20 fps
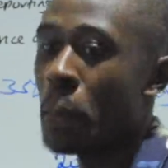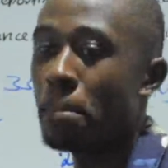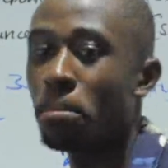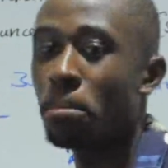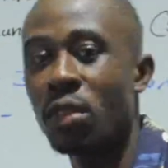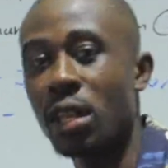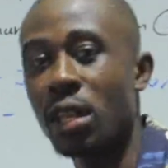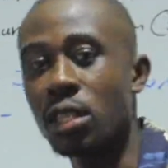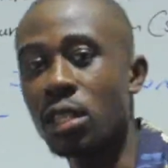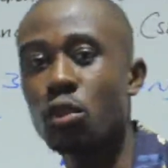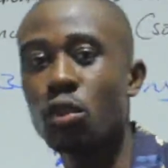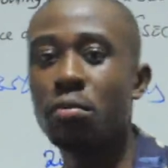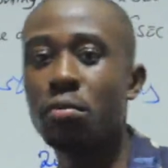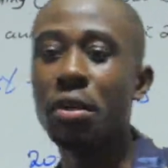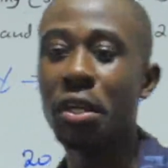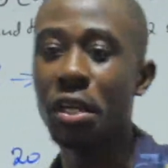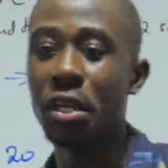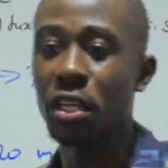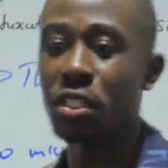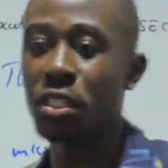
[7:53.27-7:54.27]
That will be
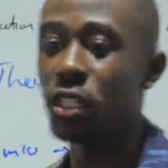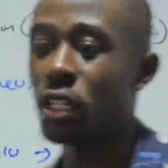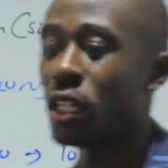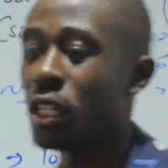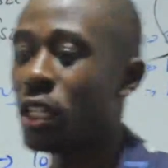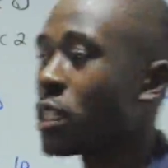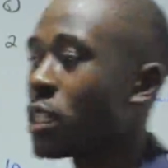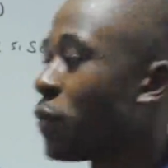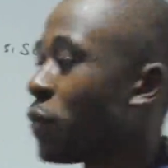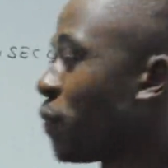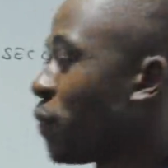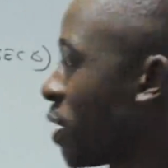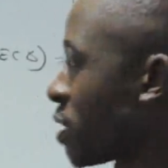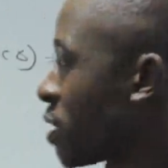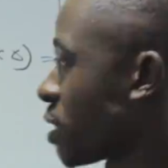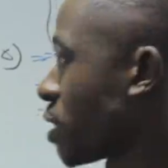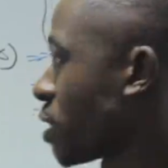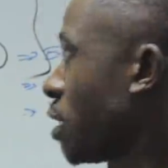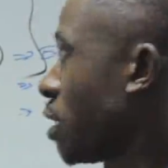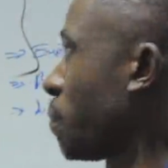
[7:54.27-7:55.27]
easy. That's the
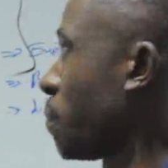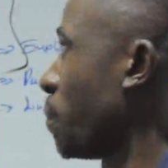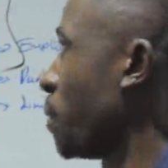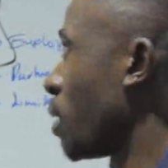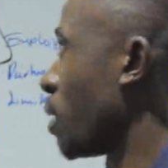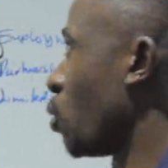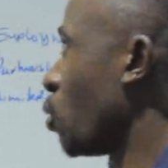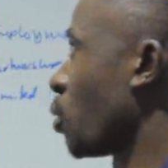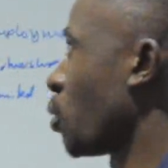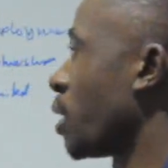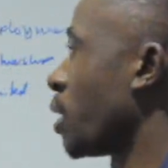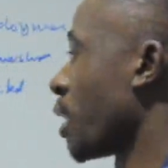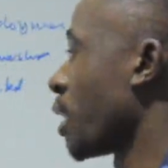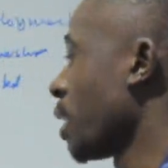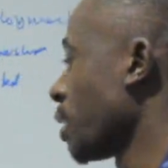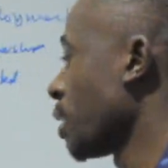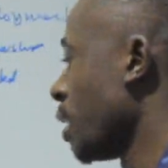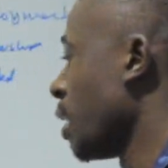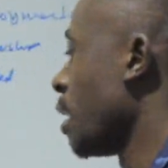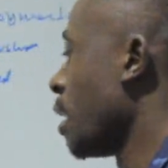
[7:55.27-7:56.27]
first step in looking
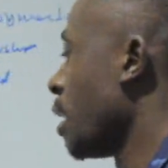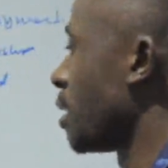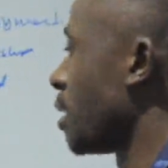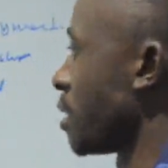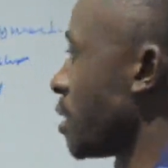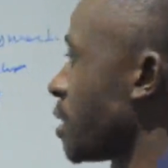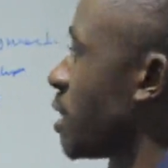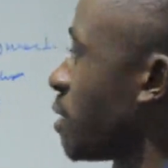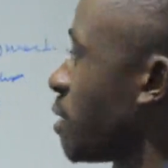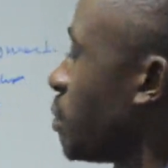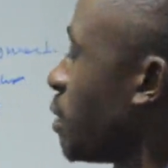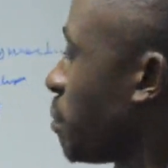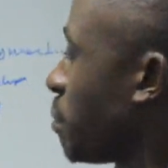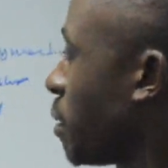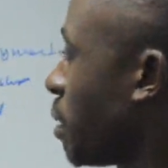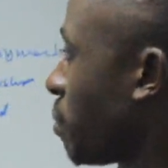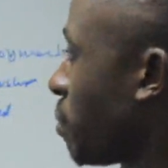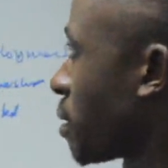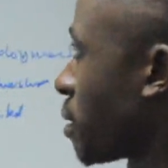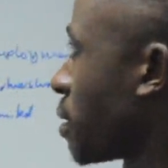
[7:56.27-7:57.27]
at the statement
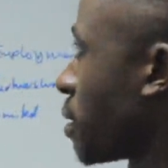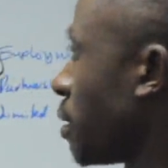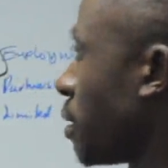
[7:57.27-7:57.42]
papers.